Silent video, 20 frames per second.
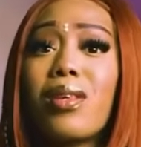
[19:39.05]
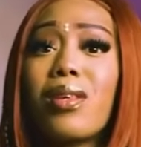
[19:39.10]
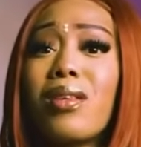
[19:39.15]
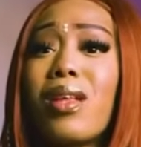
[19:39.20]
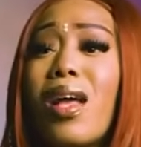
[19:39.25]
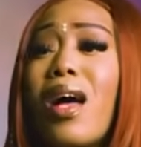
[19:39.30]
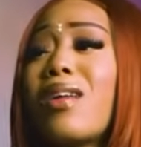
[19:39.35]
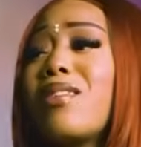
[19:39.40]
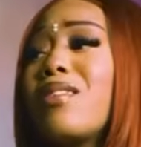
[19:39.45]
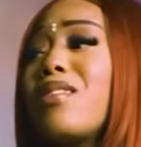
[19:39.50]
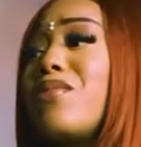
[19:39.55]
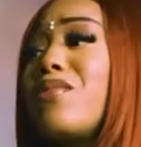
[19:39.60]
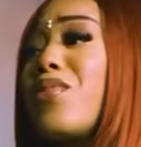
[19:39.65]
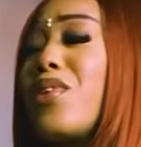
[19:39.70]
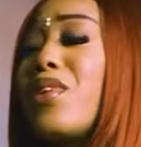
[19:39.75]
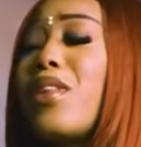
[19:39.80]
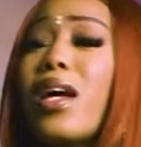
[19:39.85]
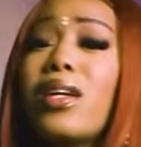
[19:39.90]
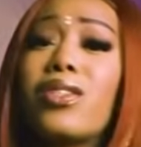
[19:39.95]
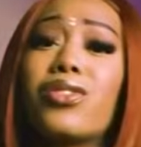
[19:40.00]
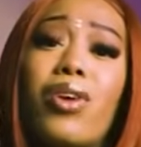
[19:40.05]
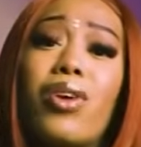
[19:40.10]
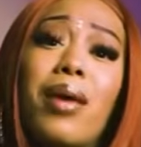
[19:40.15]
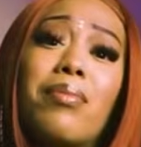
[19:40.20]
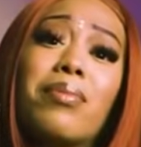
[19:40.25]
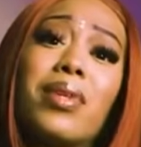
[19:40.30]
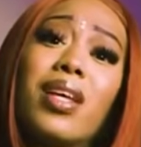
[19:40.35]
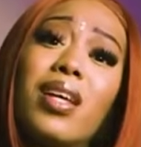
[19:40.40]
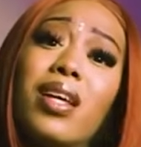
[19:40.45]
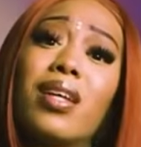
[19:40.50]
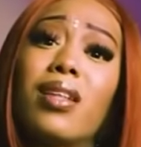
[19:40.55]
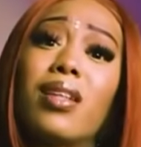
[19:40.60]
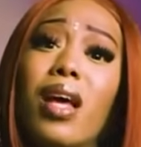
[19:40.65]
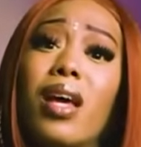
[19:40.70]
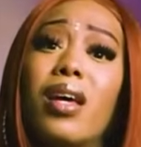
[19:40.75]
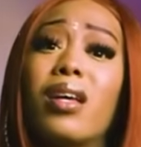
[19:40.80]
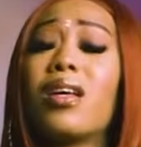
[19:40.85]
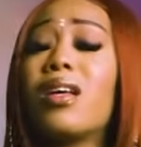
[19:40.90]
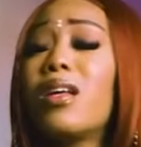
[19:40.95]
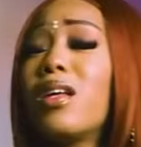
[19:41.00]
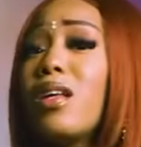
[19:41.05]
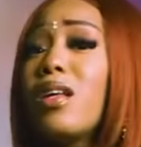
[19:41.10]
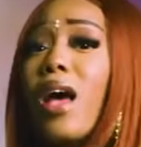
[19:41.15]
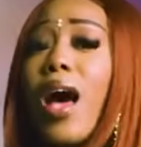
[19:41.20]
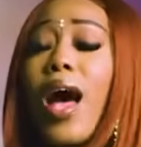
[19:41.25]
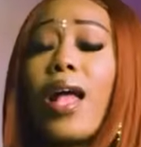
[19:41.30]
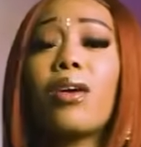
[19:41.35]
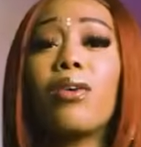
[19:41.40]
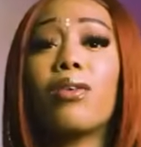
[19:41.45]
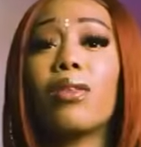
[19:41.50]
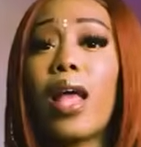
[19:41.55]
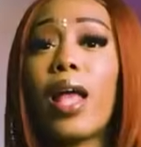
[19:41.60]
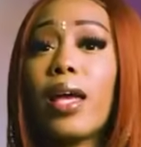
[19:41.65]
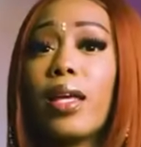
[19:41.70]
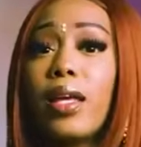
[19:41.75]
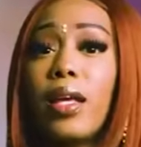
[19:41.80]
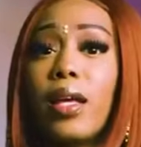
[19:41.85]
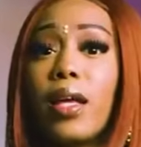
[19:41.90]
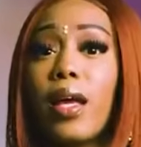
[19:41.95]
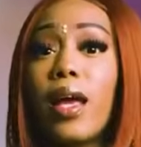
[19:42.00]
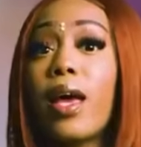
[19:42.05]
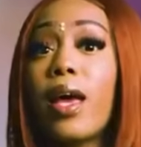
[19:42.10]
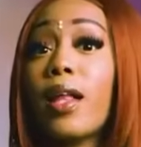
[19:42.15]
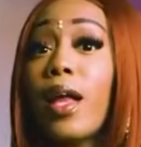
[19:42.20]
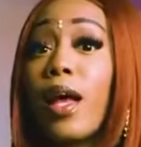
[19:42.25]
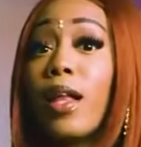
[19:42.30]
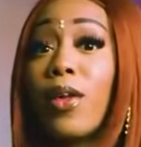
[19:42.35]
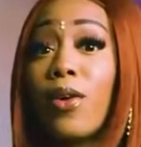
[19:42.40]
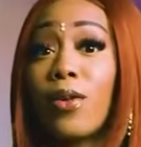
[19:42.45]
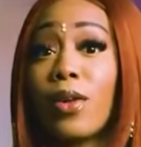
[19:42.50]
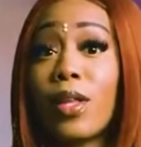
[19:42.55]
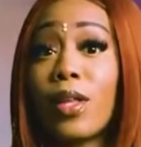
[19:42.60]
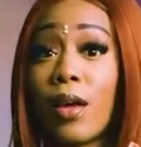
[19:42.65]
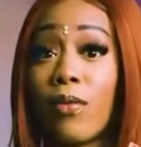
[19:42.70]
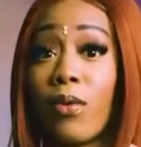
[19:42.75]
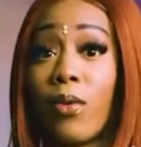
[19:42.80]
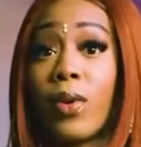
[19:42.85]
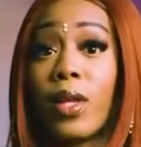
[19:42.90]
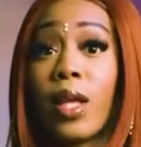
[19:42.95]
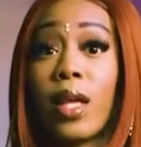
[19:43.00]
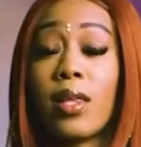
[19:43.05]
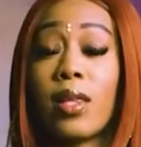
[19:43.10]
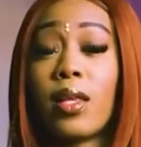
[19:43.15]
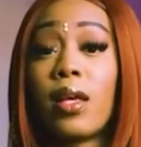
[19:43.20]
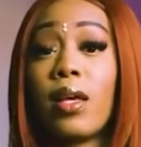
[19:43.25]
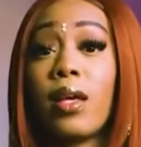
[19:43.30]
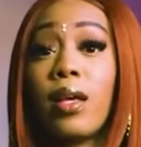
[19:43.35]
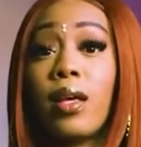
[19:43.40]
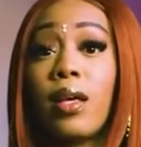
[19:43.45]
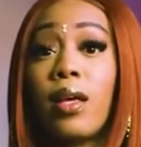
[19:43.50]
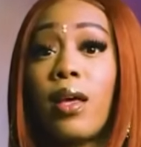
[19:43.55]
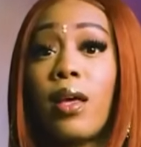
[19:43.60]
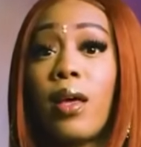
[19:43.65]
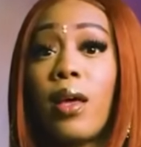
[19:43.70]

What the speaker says: So now I just feel like trapped in. Like, I don't like it. And I know the devil when I see it.